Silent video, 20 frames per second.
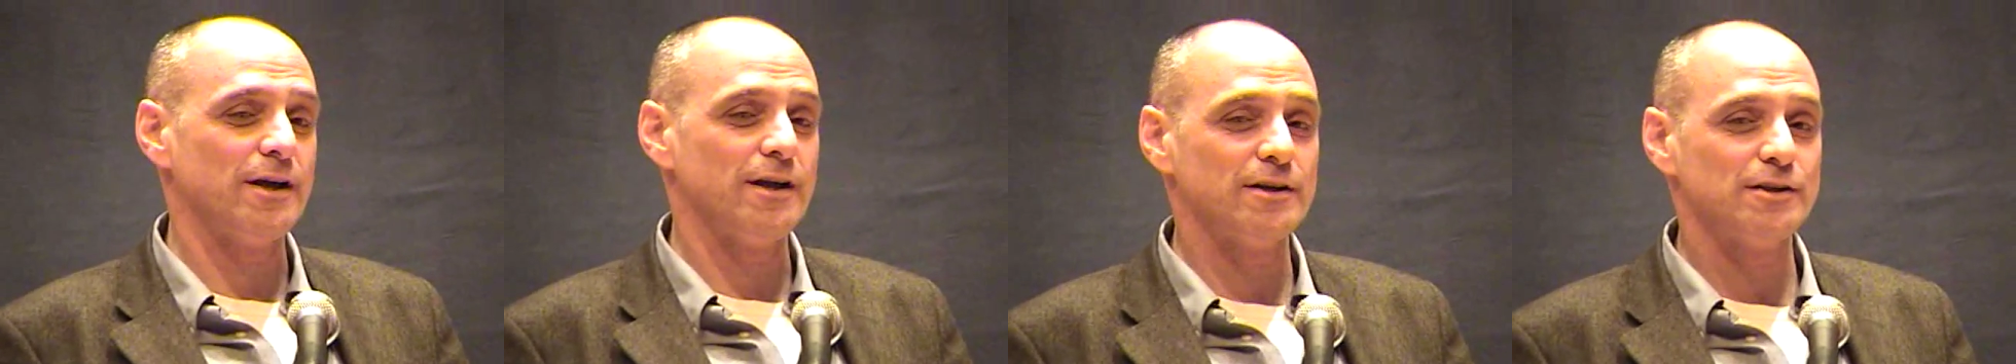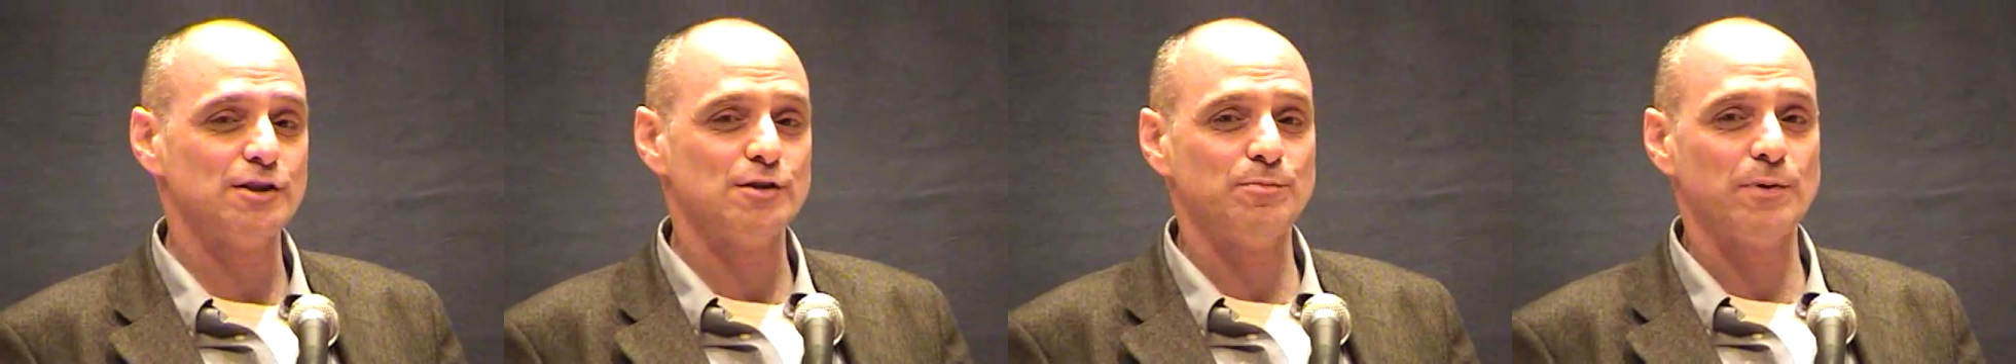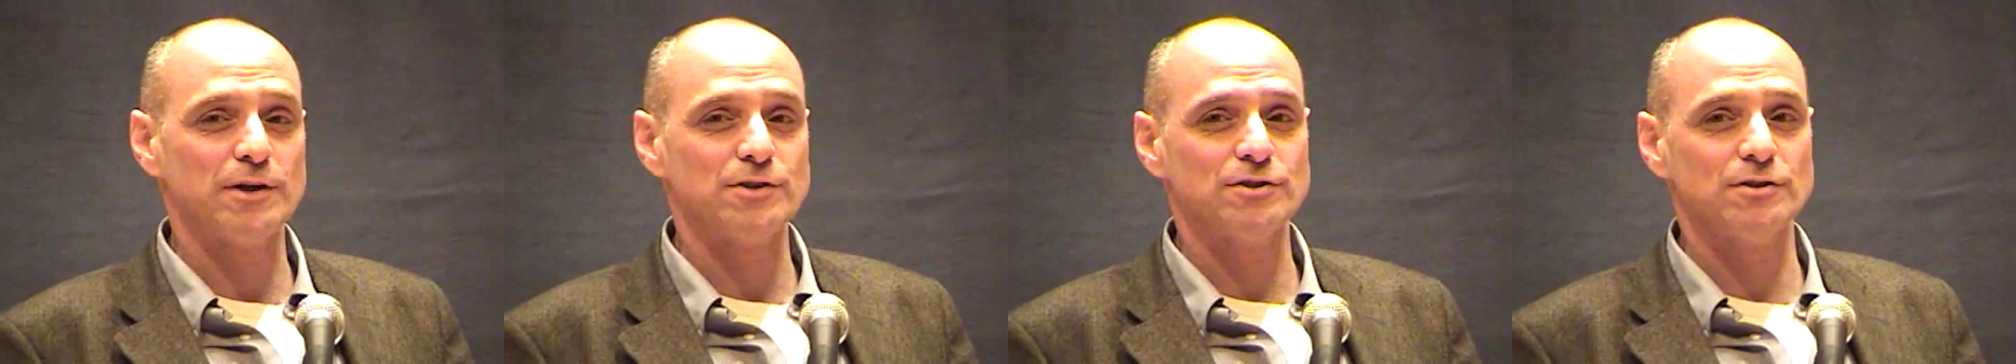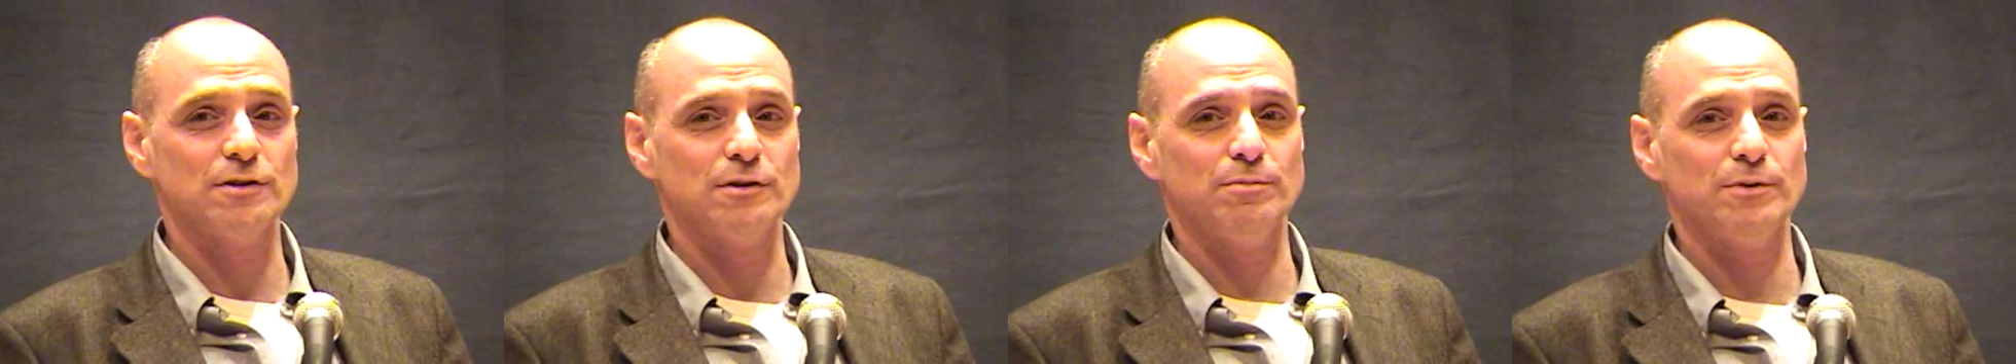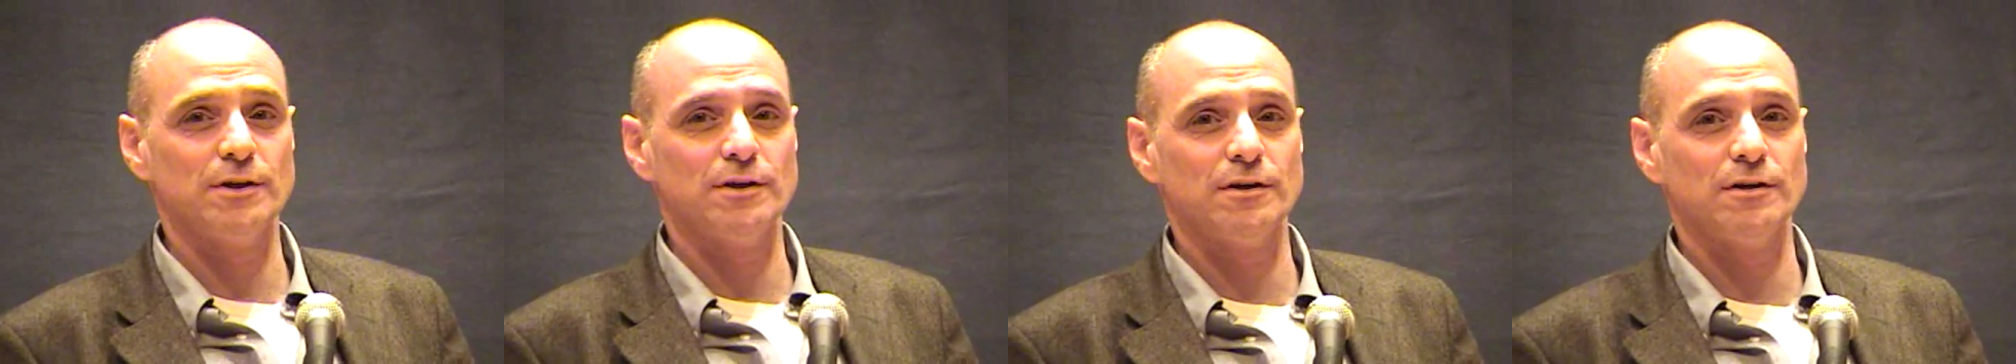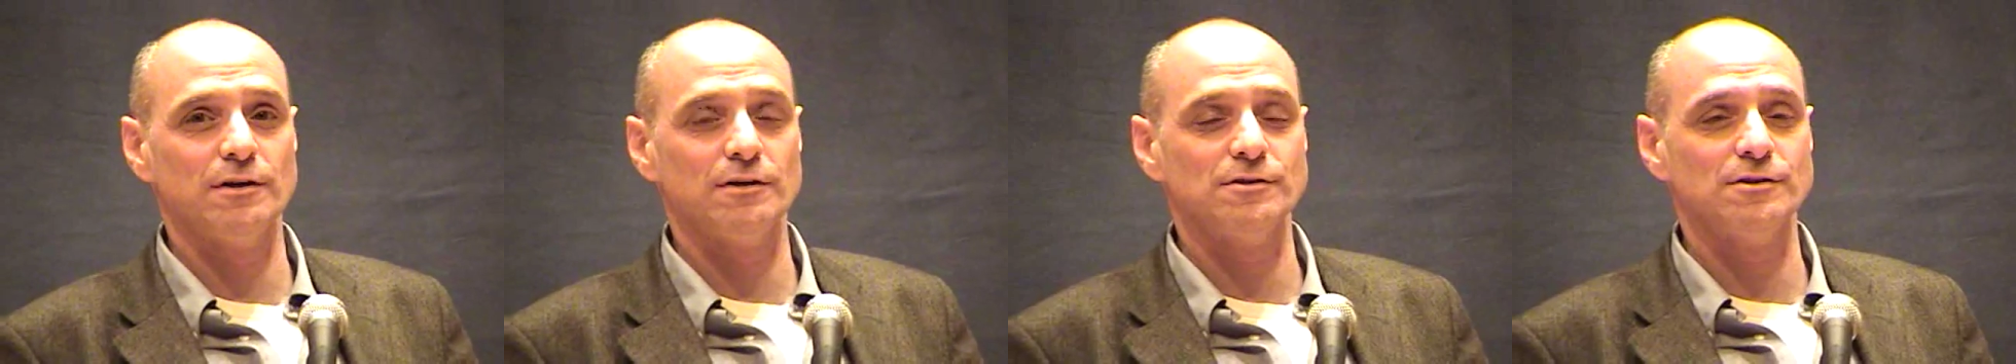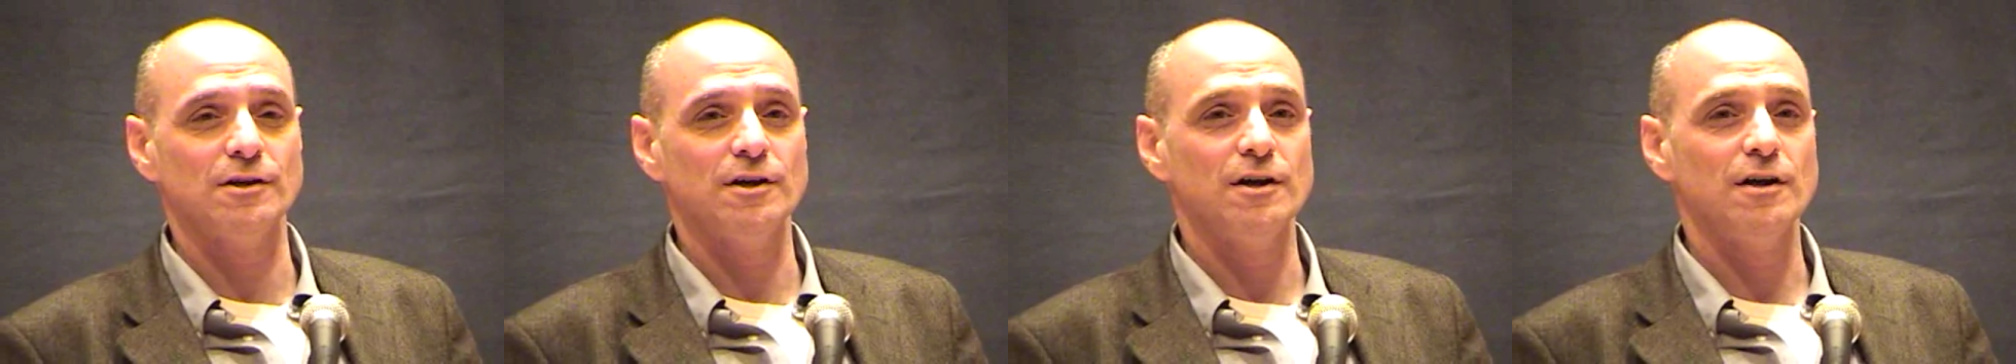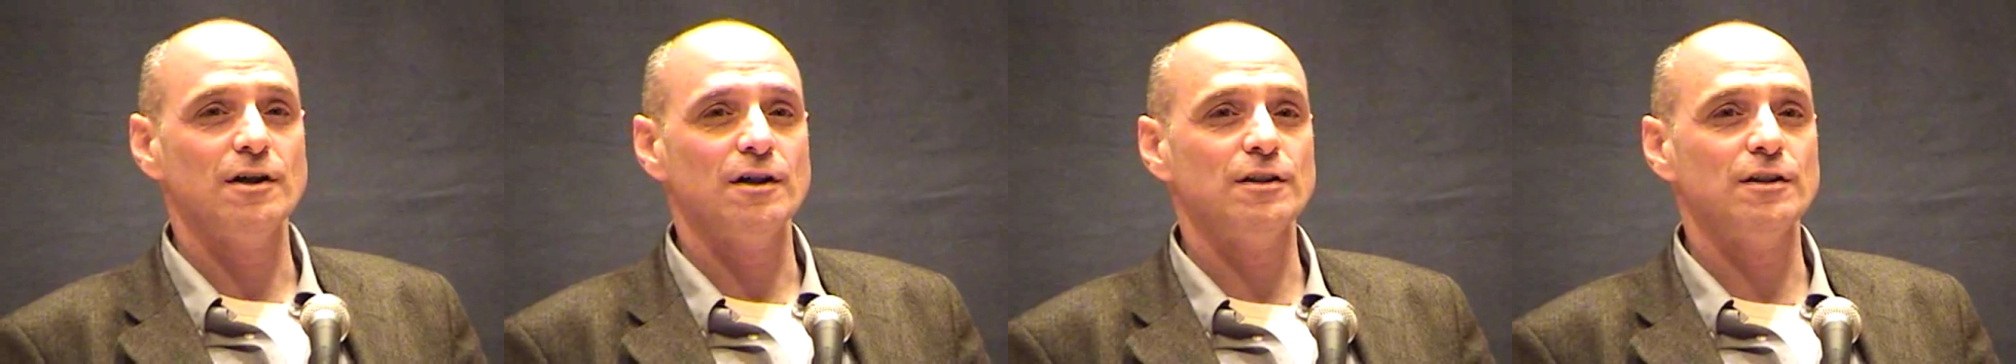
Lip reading: and especially because